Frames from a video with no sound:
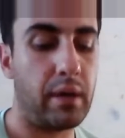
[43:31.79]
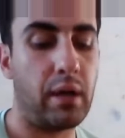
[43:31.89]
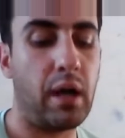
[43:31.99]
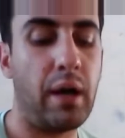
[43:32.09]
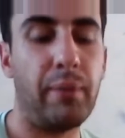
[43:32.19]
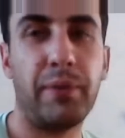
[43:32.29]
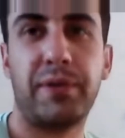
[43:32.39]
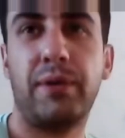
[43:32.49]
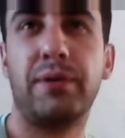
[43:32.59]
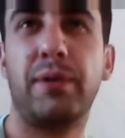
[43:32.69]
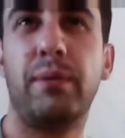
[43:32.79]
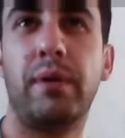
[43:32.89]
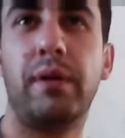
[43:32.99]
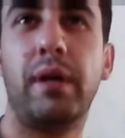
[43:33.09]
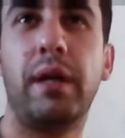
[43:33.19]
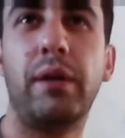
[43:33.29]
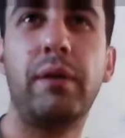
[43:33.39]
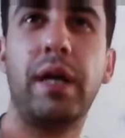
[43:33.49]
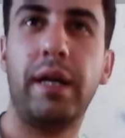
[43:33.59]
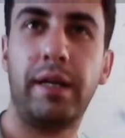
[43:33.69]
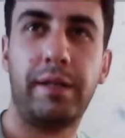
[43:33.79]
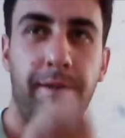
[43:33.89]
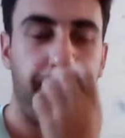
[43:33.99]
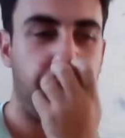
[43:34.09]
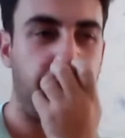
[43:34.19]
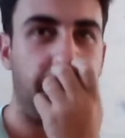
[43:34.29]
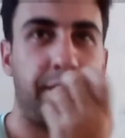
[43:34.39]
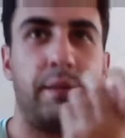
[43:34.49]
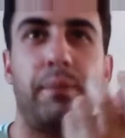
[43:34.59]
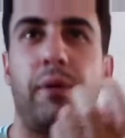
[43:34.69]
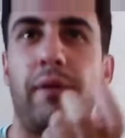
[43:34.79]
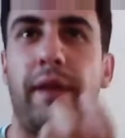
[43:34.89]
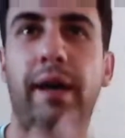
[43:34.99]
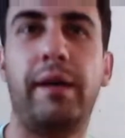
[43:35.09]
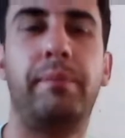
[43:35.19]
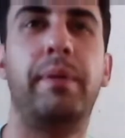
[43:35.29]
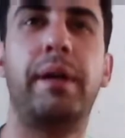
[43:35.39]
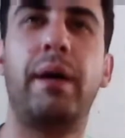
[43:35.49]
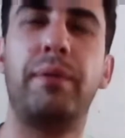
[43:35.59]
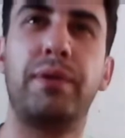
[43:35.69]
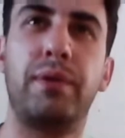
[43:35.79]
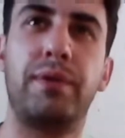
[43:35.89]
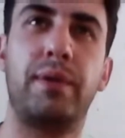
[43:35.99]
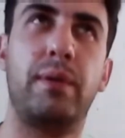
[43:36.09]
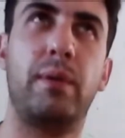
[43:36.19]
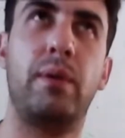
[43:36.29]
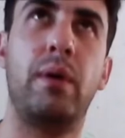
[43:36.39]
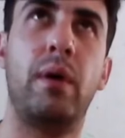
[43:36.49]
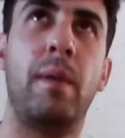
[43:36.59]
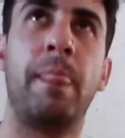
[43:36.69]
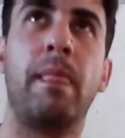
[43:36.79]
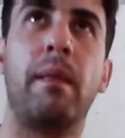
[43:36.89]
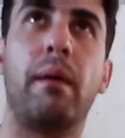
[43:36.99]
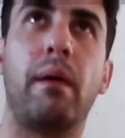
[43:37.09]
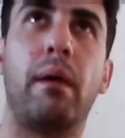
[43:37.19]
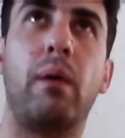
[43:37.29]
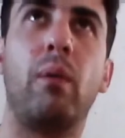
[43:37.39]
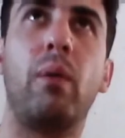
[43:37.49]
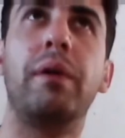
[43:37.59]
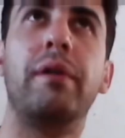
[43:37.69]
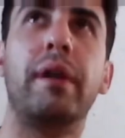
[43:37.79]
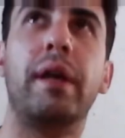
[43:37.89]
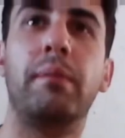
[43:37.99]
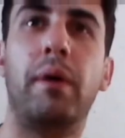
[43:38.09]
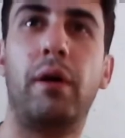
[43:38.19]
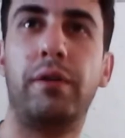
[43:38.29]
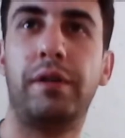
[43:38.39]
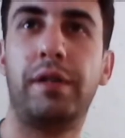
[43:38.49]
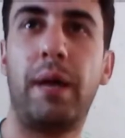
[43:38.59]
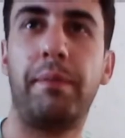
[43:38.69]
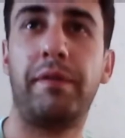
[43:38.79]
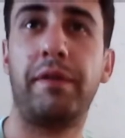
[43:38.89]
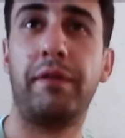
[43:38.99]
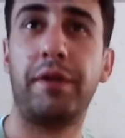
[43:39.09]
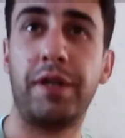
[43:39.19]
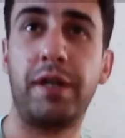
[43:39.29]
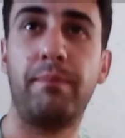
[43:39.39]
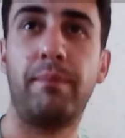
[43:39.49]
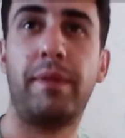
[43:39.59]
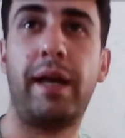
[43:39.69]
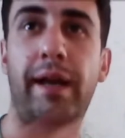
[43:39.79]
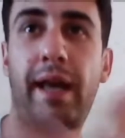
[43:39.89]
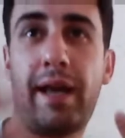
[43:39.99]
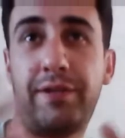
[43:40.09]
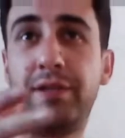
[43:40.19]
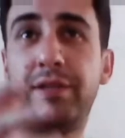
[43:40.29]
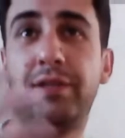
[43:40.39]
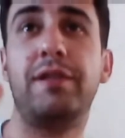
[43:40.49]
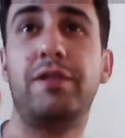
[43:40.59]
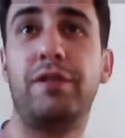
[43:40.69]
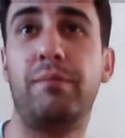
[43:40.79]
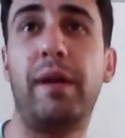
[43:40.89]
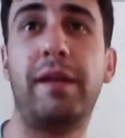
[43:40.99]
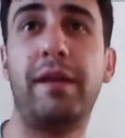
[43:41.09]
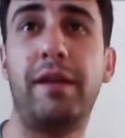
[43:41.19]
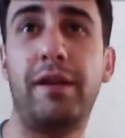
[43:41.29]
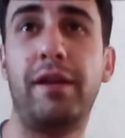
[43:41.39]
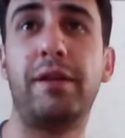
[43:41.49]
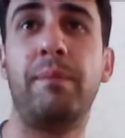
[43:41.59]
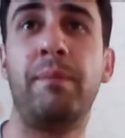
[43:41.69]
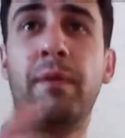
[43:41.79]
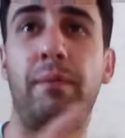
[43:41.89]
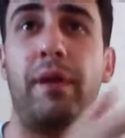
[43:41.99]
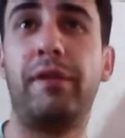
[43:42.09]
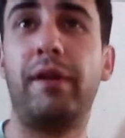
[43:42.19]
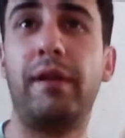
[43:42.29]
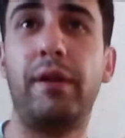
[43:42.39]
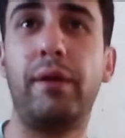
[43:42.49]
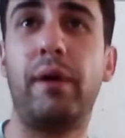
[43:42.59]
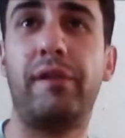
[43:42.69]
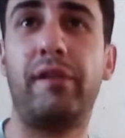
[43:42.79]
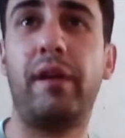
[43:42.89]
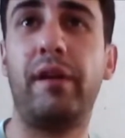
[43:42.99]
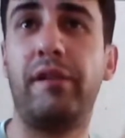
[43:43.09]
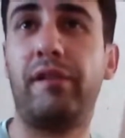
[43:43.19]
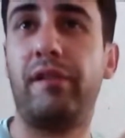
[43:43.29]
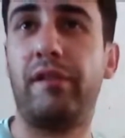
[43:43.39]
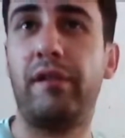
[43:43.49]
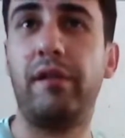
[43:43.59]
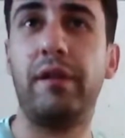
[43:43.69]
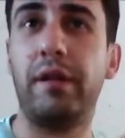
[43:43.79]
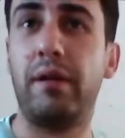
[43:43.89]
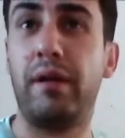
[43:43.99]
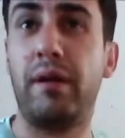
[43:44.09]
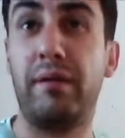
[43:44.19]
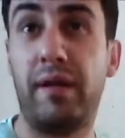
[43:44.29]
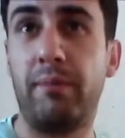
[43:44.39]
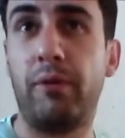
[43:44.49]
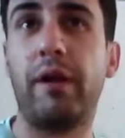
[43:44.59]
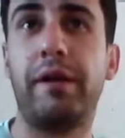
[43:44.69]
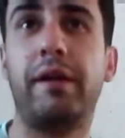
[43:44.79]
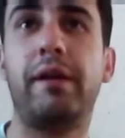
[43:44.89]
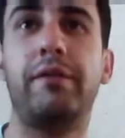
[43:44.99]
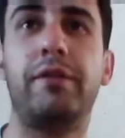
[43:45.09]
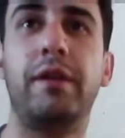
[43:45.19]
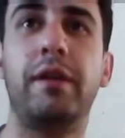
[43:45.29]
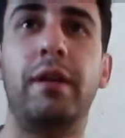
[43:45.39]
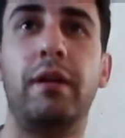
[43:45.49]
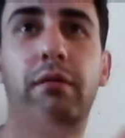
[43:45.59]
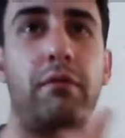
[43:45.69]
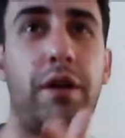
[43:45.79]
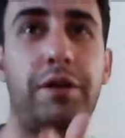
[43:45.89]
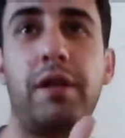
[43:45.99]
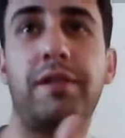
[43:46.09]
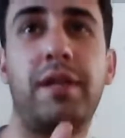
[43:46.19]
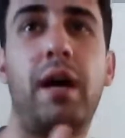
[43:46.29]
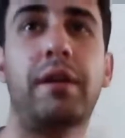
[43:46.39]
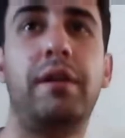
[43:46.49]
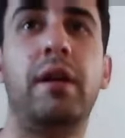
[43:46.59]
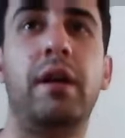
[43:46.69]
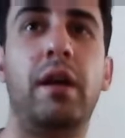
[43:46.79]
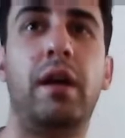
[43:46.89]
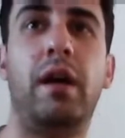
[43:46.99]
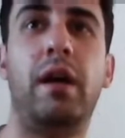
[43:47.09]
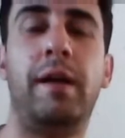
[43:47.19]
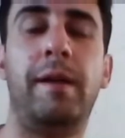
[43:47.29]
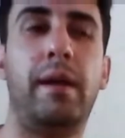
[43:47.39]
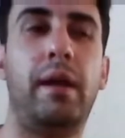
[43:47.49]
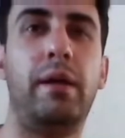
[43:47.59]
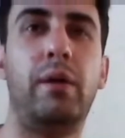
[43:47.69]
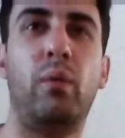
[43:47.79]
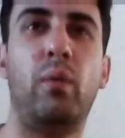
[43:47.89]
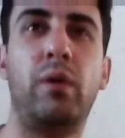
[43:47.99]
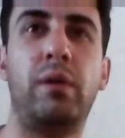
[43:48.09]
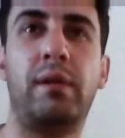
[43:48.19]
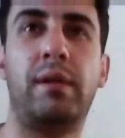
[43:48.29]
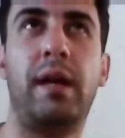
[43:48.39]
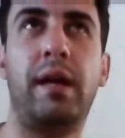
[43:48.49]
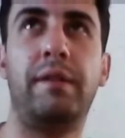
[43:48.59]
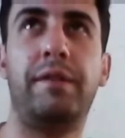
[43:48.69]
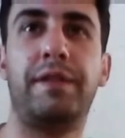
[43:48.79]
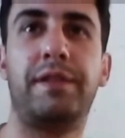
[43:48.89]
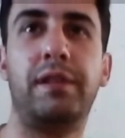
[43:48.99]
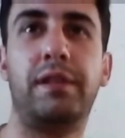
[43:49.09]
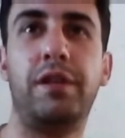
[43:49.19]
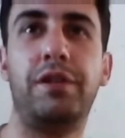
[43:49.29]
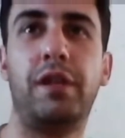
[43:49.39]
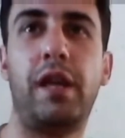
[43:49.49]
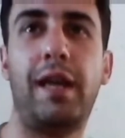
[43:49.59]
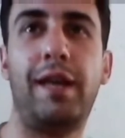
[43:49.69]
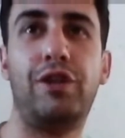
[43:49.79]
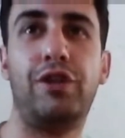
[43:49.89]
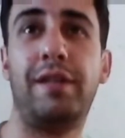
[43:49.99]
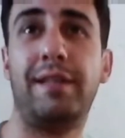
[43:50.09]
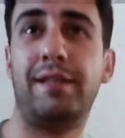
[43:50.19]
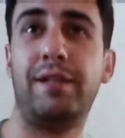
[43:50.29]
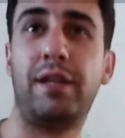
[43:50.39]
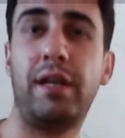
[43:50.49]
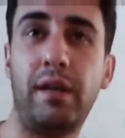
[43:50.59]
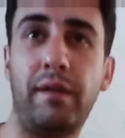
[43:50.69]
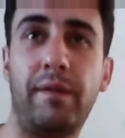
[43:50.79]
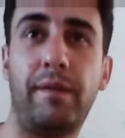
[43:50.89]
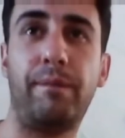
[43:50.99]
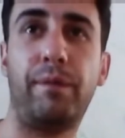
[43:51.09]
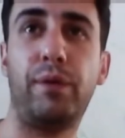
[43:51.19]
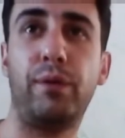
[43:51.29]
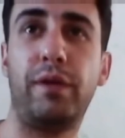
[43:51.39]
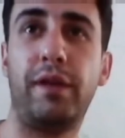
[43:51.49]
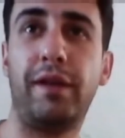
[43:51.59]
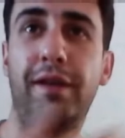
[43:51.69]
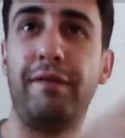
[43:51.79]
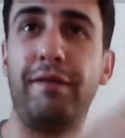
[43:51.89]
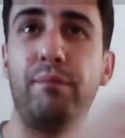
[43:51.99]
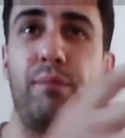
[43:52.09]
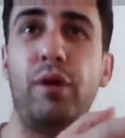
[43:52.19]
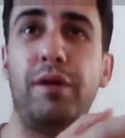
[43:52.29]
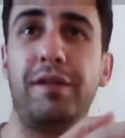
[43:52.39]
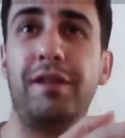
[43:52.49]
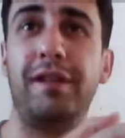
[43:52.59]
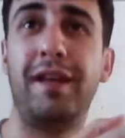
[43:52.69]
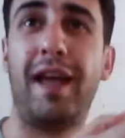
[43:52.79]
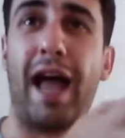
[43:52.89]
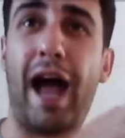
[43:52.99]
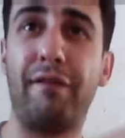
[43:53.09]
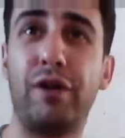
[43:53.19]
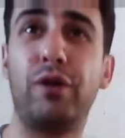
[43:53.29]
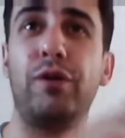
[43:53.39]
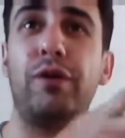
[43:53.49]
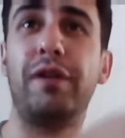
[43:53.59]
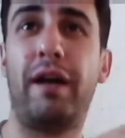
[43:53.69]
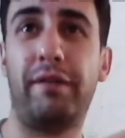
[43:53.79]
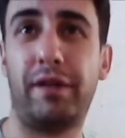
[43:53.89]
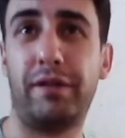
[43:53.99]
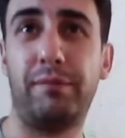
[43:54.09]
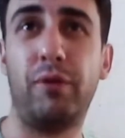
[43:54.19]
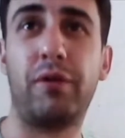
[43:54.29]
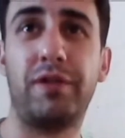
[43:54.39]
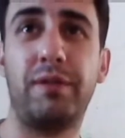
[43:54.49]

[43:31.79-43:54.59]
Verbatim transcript: I was also wondering, like you kind of touched upon that, but I was also wondering about the type of the regime that has this decision making in it. Basically, USA is considered a democratic country. Russia is not. And what kind of a strategic edge does it give to the given polity, having or not having a democracy?